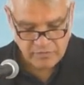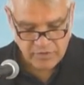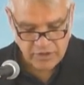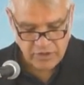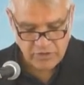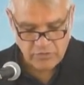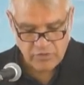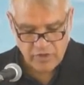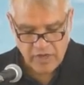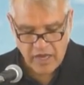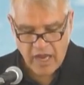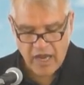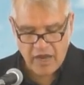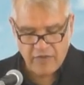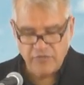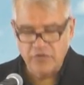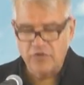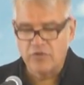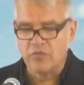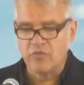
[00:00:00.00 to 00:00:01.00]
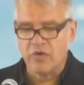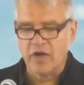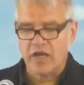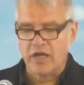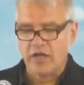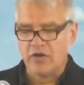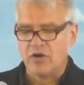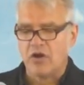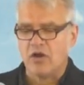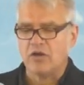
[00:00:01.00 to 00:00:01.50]
that you will have your
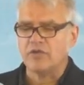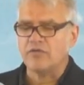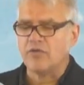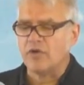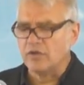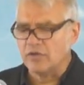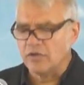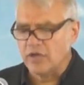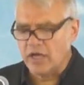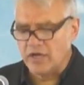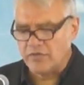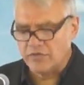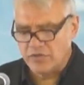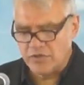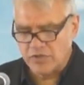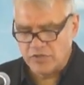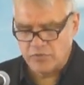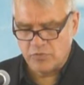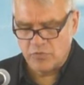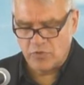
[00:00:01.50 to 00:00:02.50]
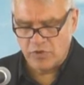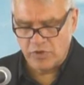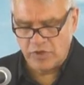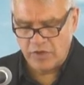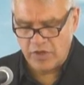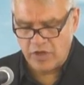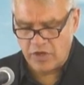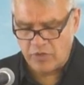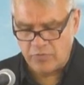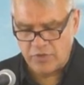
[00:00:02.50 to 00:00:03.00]
way in all of our lives this
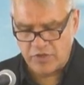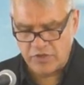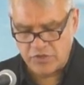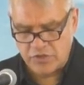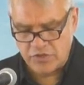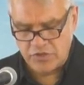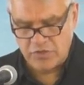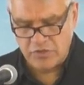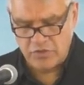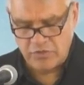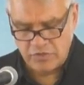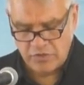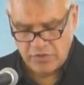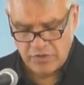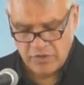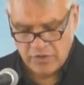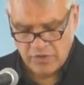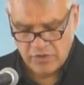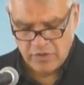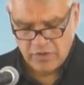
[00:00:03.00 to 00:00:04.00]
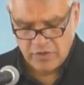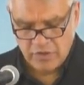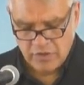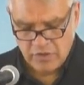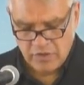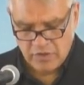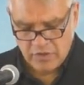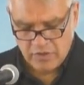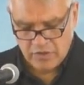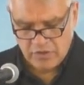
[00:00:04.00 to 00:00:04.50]
morning. Help us to
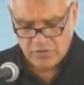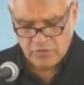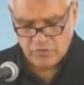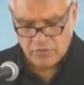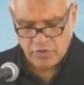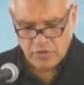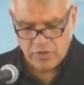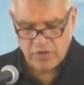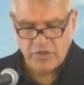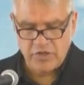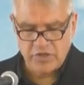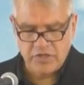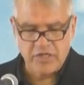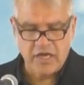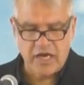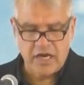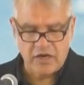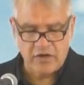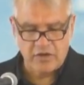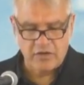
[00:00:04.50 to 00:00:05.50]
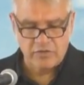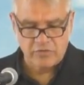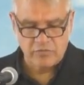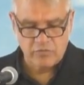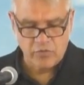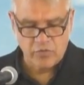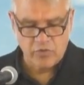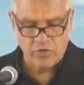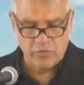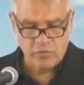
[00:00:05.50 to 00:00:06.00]
really desire
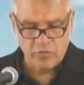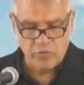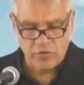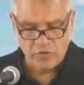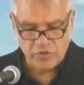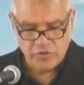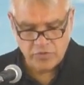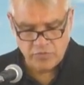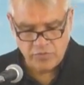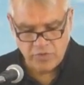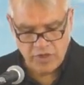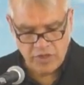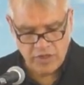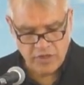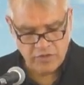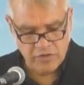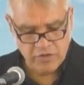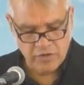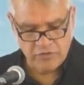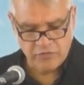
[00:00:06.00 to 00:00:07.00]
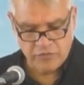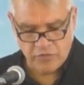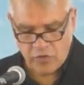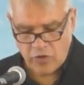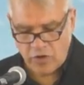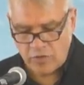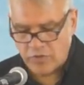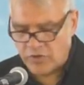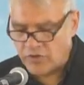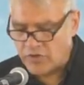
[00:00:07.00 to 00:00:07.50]
more and more to be
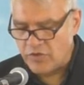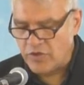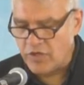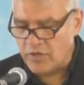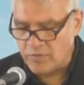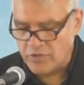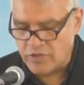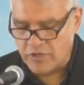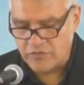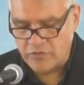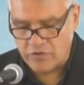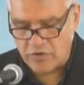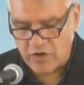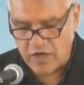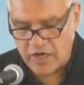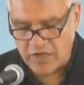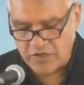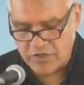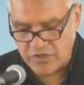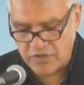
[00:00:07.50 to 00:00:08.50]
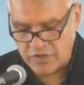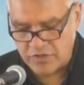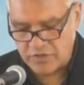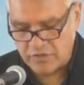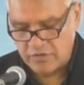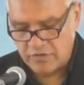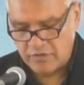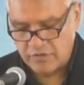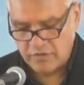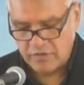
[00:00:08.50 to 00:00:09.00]
conformed to the image of Christ
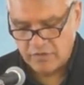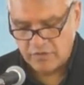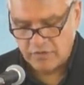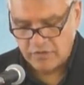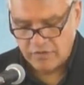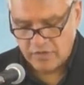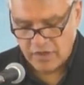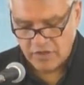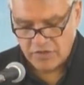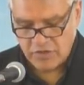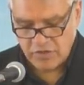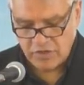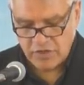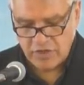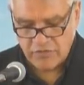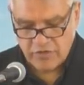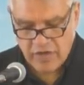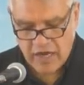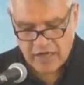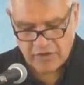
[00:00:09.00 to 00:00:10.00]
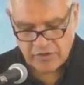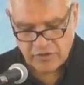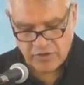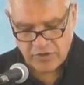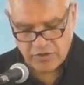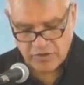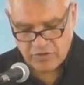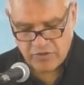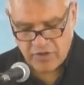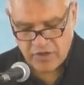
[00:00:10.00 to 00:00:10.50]
and to live
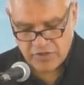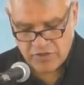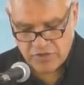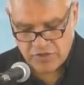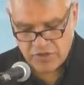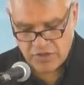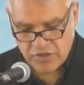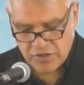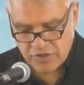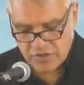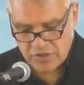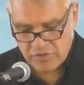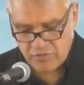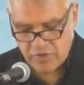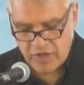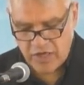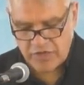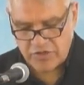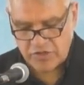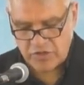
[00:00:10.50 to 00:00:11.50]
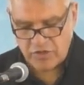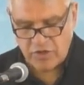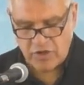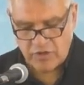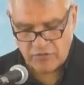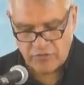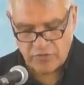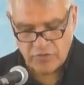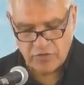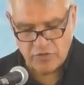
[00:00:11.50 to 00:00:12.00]
godly in Christ Jesus. We ask it
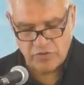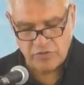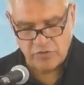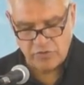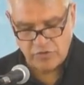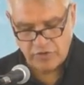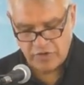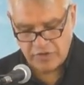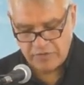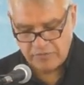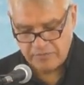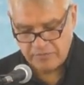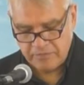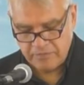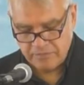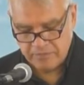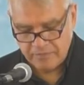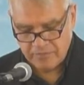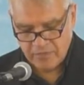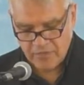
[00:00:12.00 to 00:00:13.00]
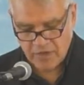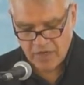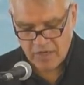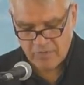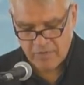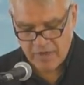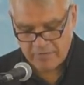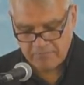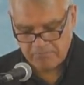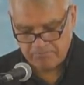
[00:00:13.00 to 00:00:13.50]
all for your glory.
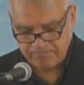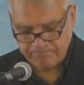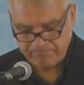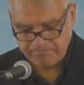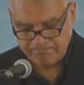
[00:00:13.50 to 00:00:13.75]
Amen.